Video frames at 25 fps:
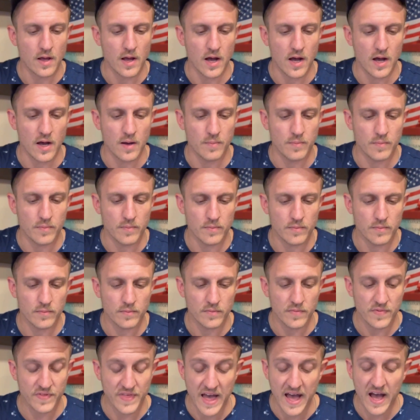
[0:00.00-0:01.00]

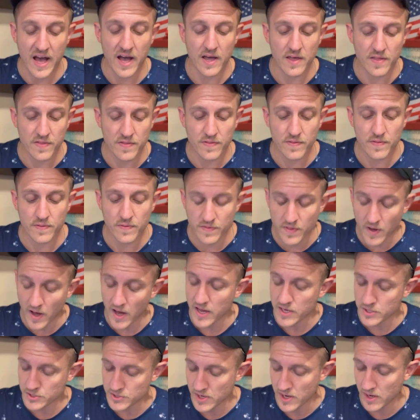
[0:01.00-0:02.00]
That
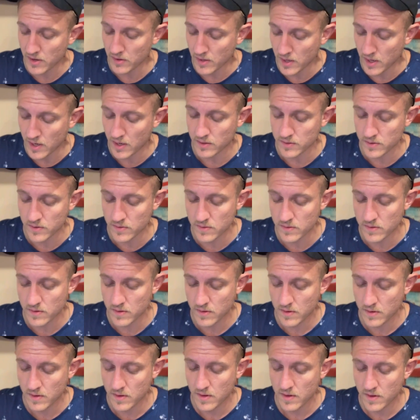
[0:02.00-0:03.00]
thou shalt honor
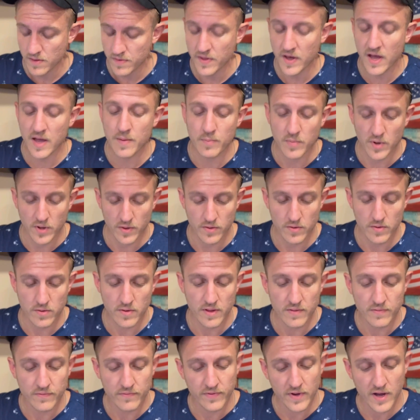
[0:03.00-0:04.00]
thy mother
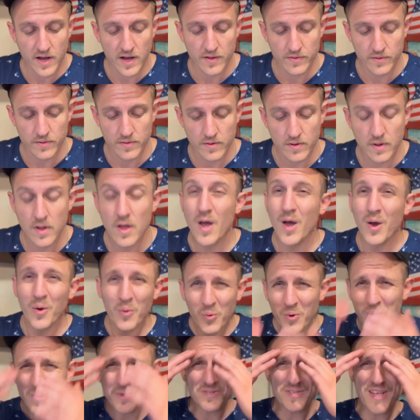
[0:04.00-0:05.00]
and father.
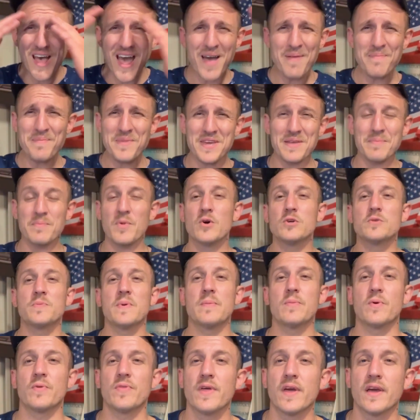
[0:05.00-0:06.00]
What does that mean? Most
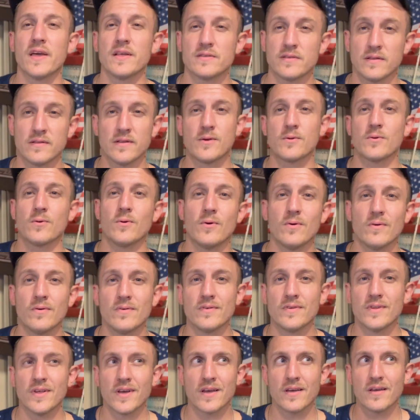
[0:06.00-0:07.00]
people think it's literal.
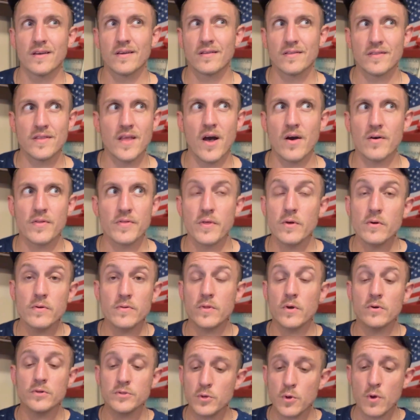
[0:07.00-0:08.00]
Like, no,
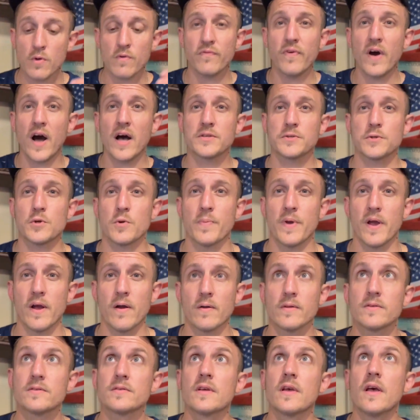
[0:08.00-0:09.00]
those are your foster
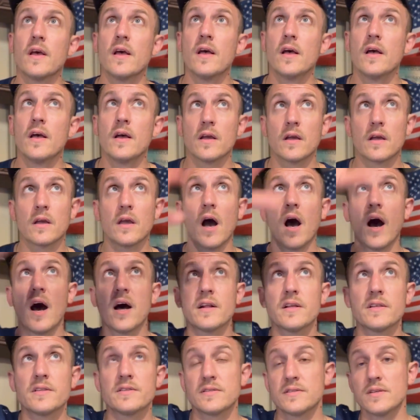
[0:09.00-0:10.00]
parents.
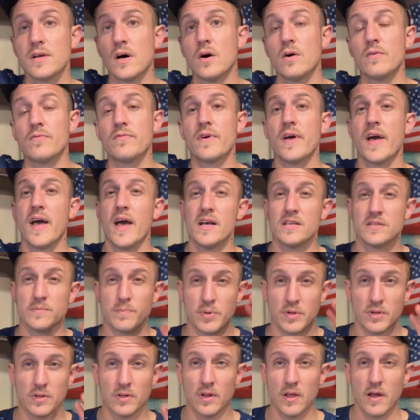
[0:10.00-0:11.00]
God itself has
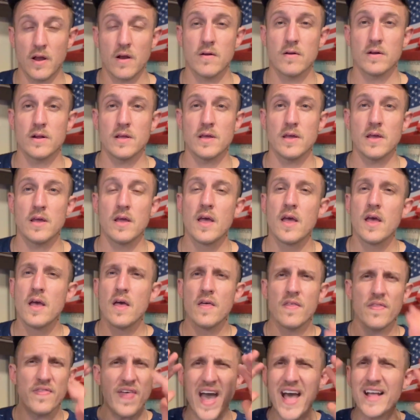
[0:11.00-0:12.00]
polarity.
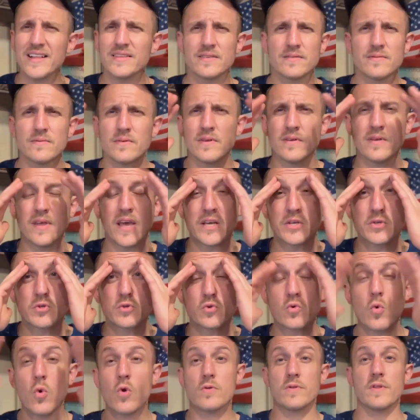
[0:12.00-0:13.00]
That's
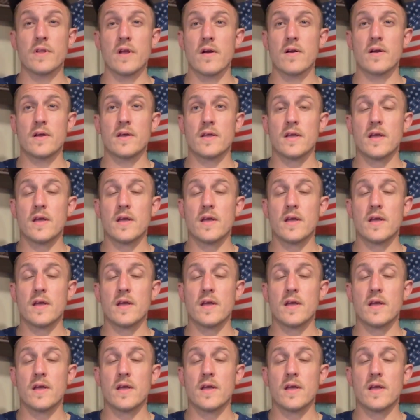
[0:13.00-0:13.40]
extraordinary.